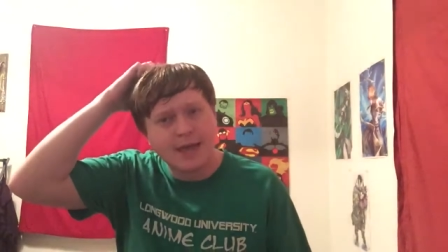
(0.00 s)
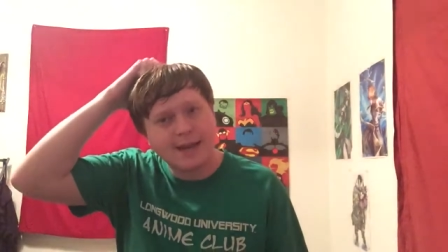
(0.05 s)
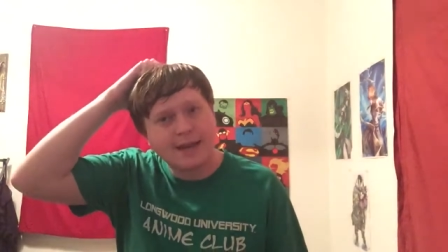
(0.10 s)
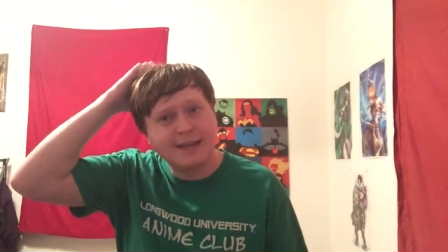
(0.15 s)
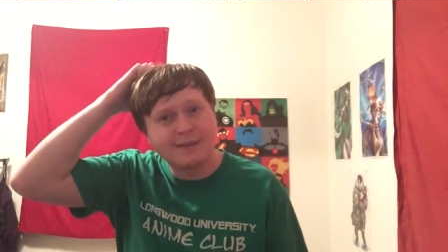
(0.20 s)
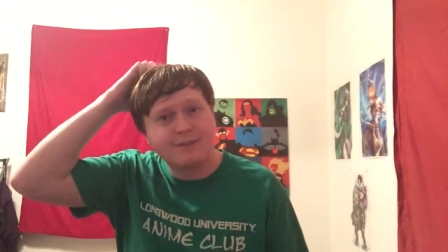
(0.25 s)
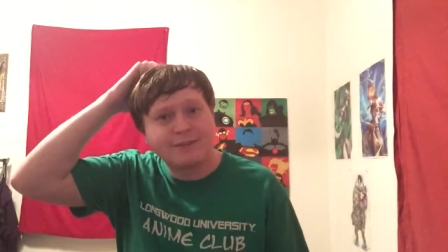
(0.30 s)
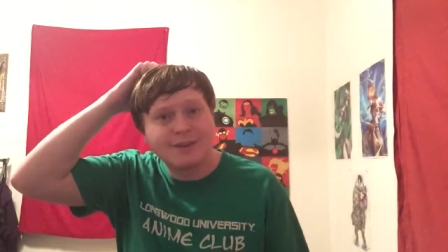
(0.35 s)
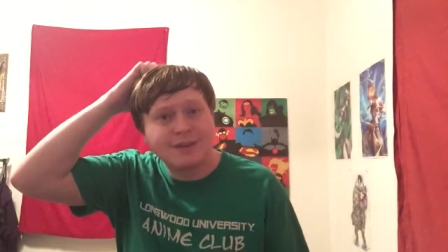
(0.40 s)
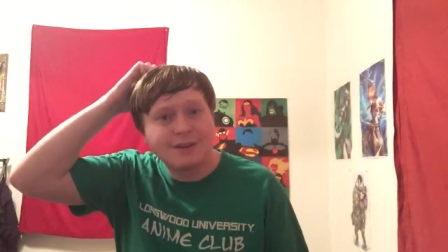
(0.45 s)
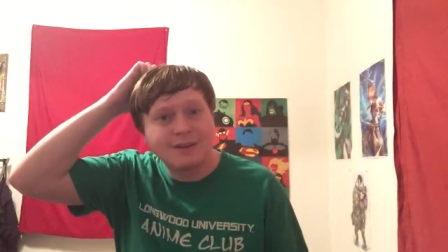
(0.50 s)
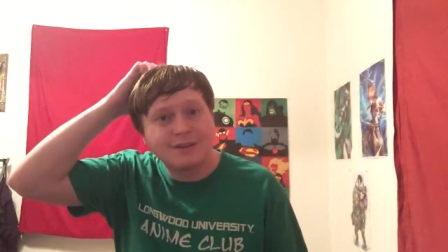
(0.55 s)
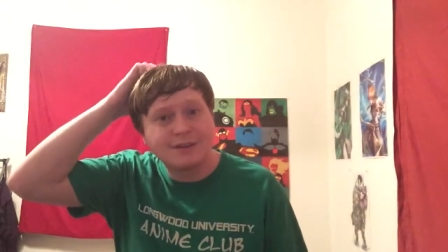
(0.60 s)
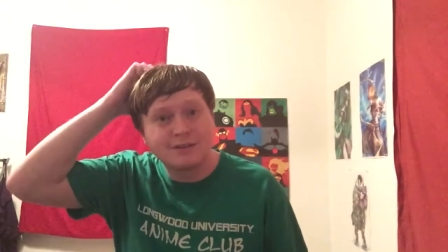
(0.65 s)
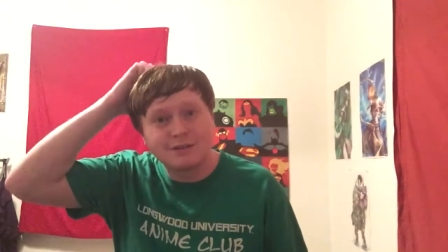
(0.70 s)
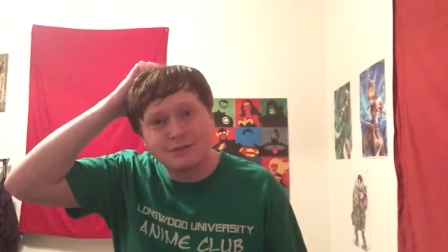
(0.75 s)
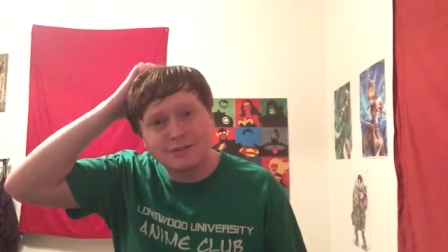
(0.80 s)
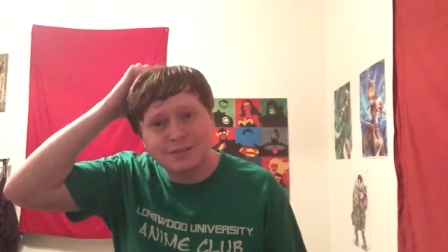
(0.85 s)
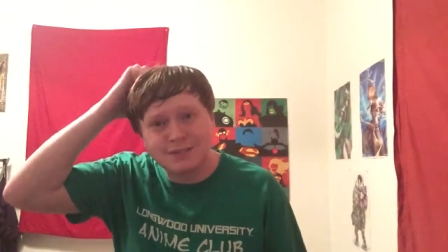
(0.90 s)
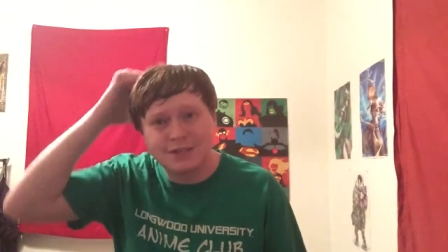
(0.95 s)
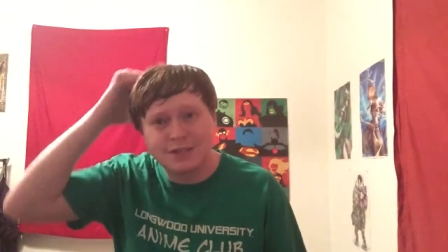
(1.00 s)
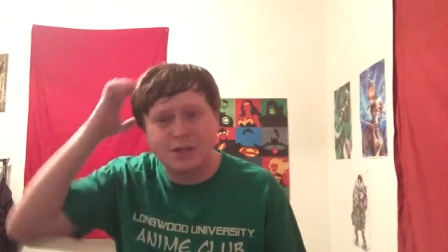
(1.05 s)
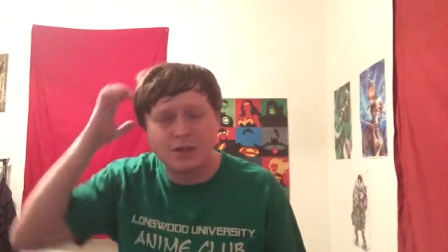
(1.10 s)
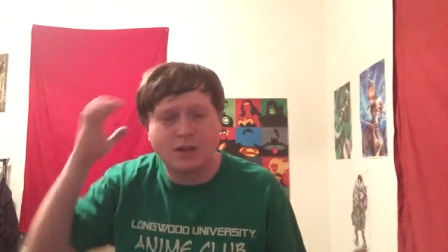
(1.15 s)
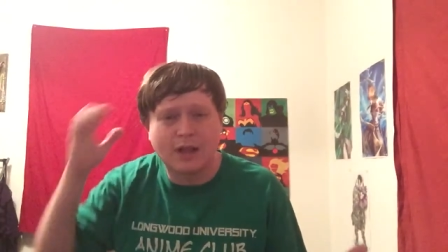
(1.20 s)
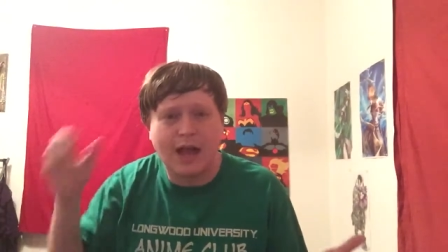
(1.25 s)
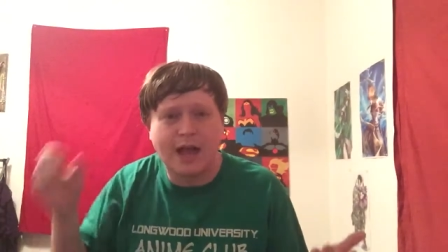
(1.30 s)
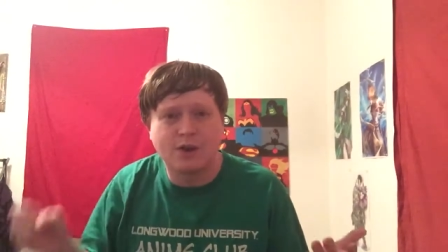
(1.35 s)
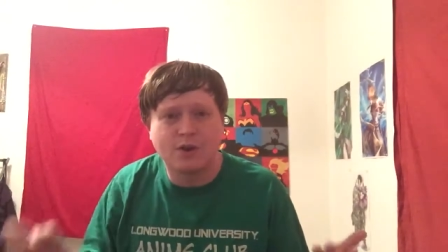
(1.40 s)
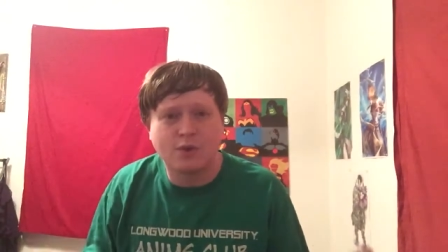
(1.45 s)
It even
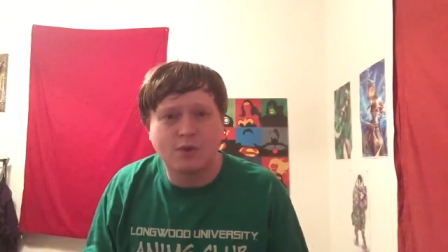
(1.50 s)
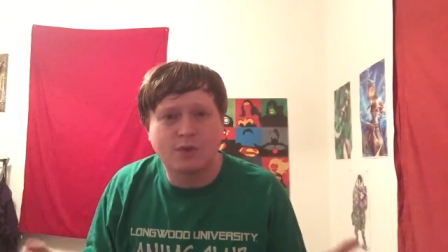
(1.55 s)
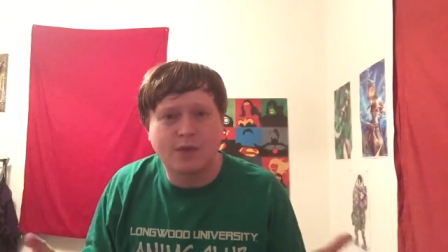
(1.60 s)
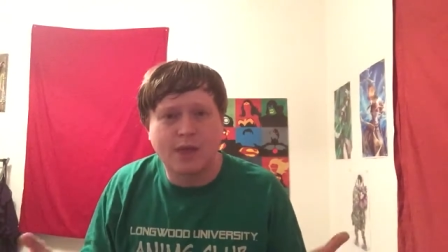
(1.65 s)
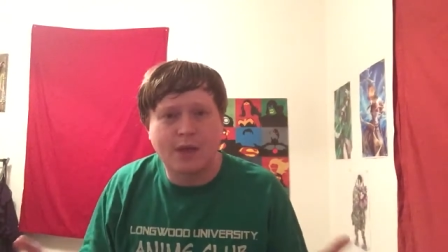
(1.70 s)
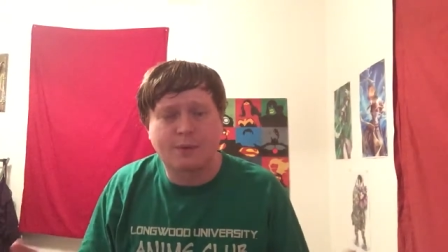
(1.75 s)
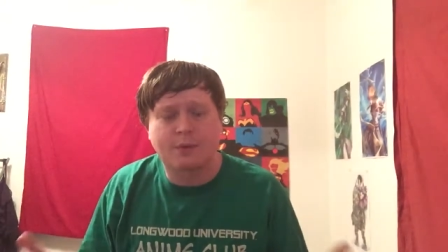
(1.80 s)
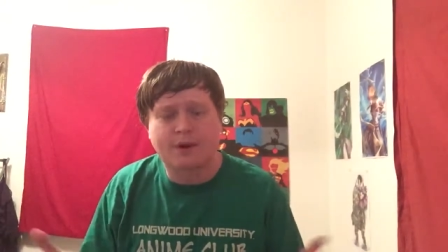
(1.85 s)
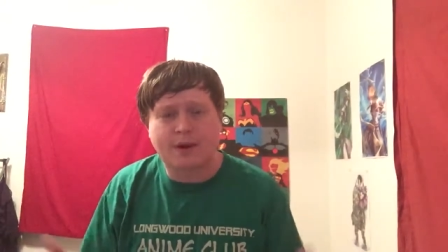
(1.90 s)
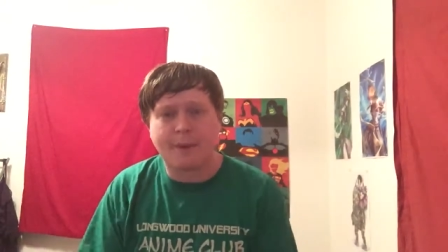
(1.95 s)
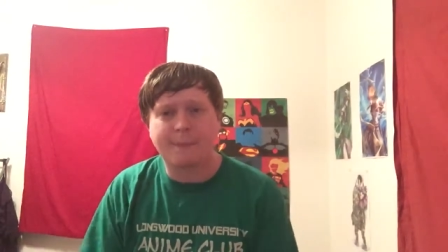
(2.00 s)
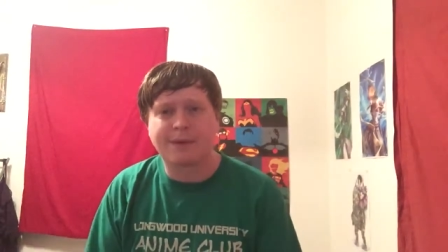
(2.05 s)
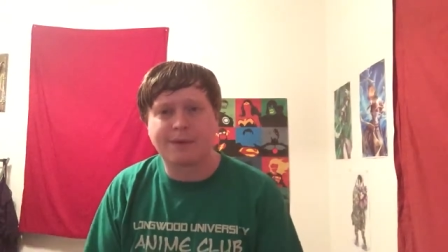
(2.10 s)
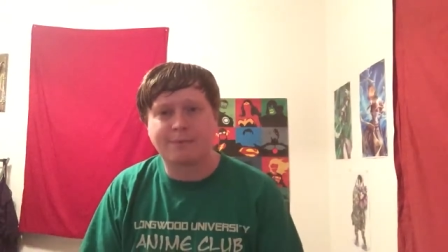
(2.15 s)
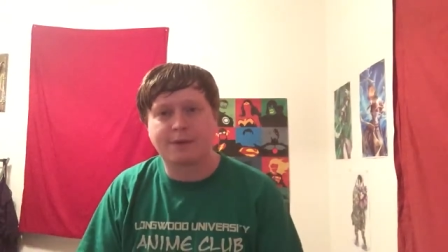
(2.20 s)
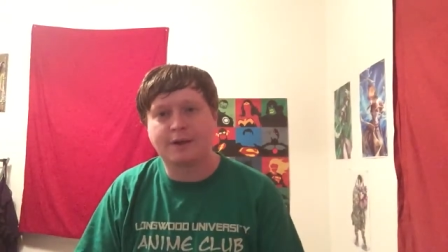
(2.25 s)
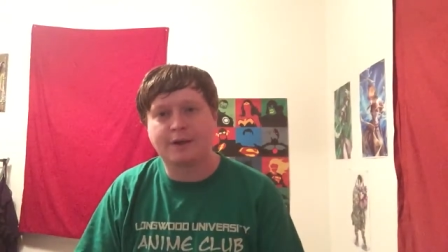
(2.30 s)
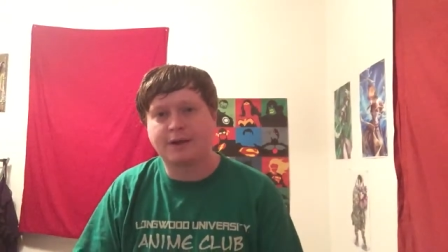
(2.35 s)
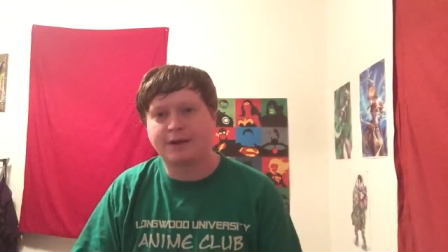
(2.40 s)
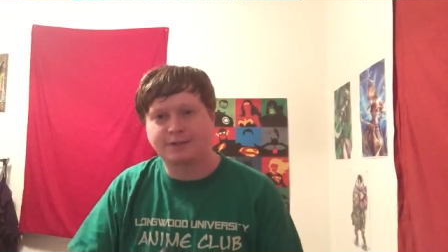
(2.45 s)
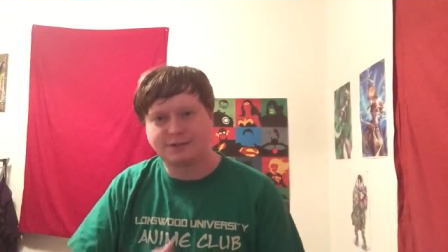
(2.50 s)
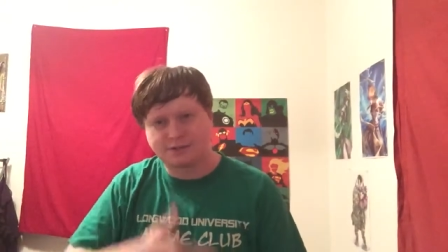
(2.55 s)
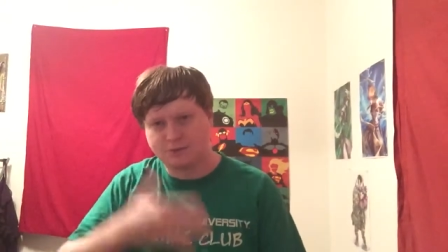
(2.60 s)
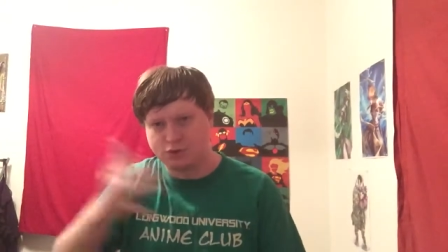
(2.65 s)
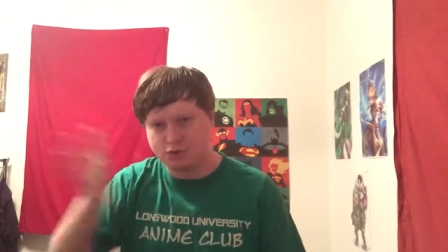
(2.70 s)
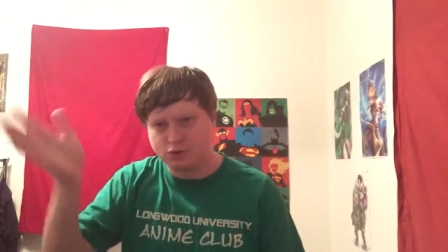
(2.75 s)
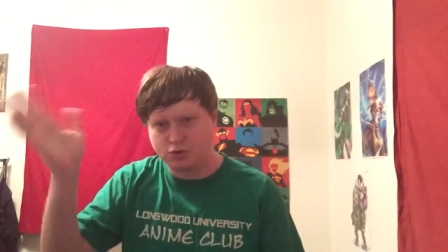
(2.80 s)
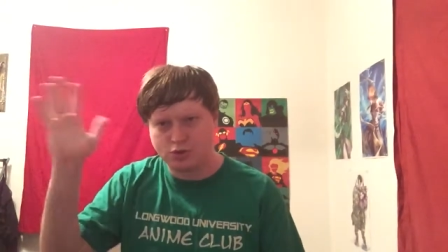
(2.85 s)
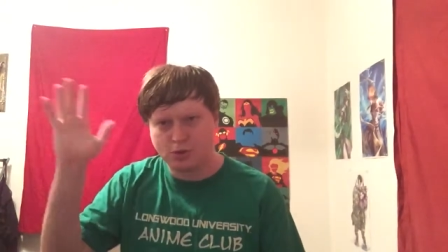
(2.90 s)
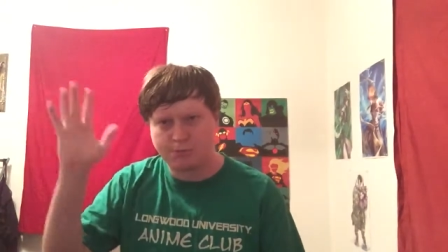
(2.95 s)
still, I knew they were coming because
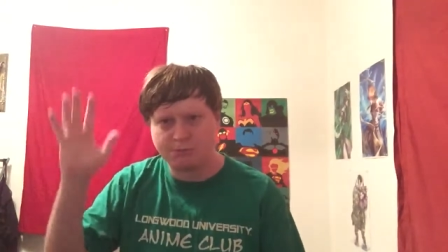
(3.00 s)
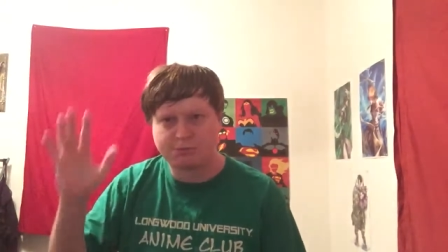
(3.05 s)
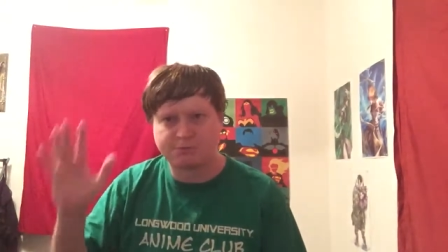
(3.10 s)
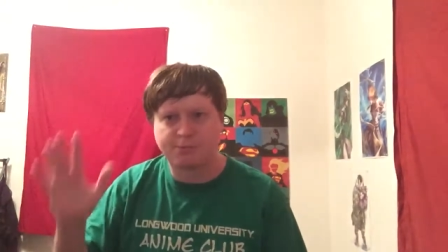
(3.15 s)
YouTube